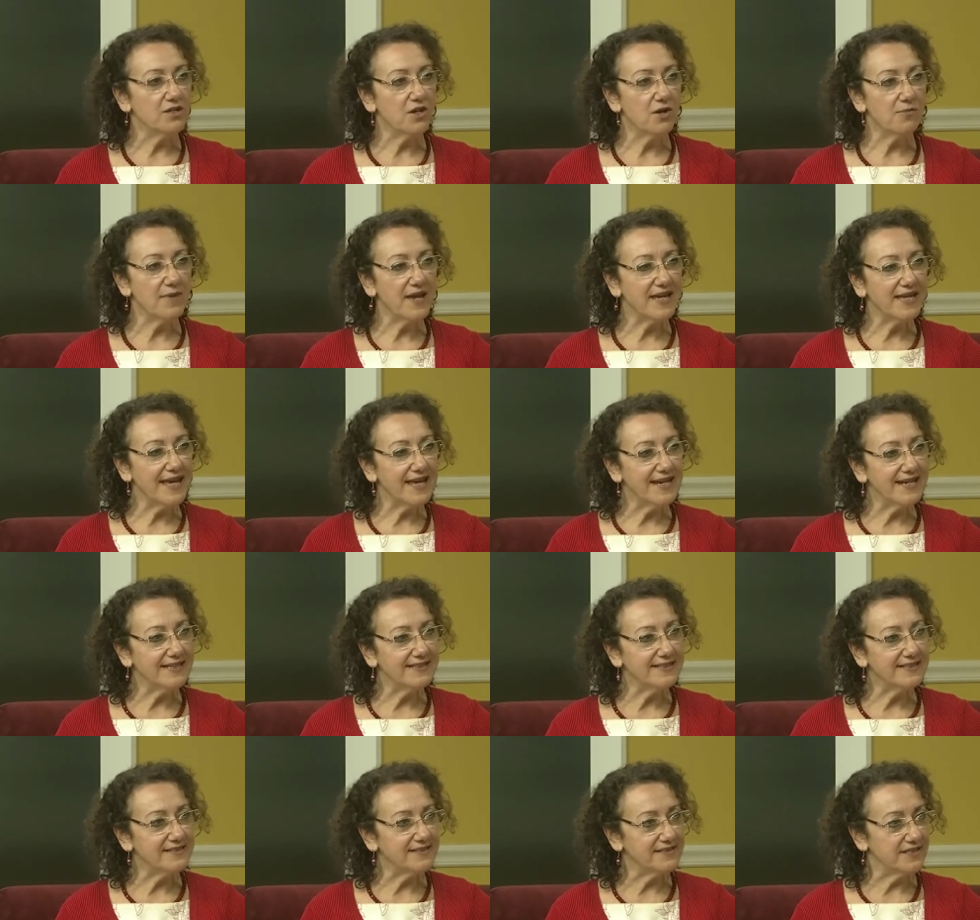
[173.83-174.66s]
You don't make
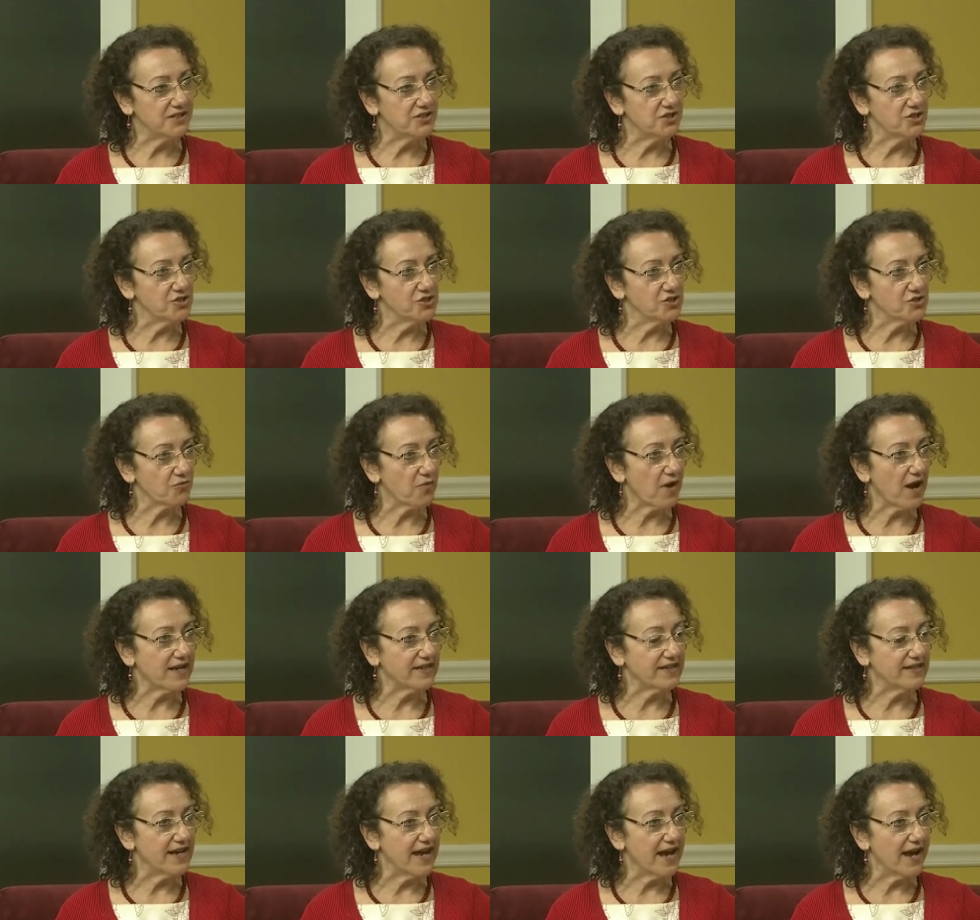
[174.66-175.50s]
any decisions
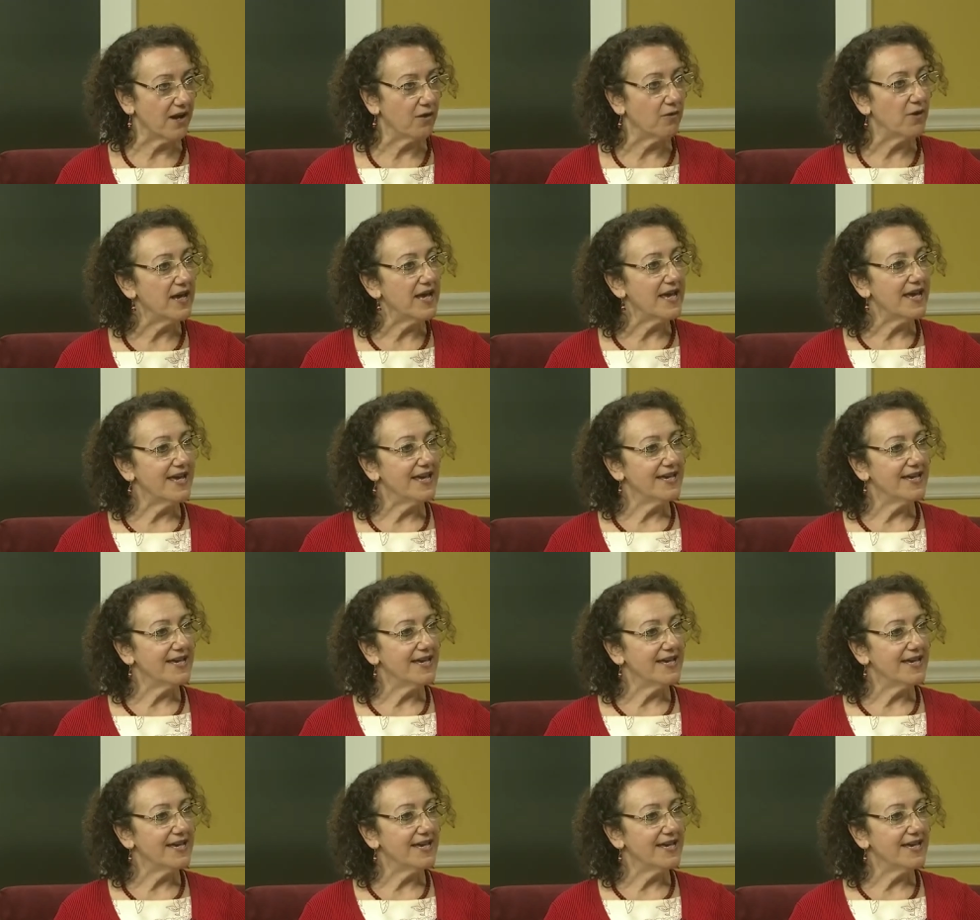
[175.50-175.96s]
right now.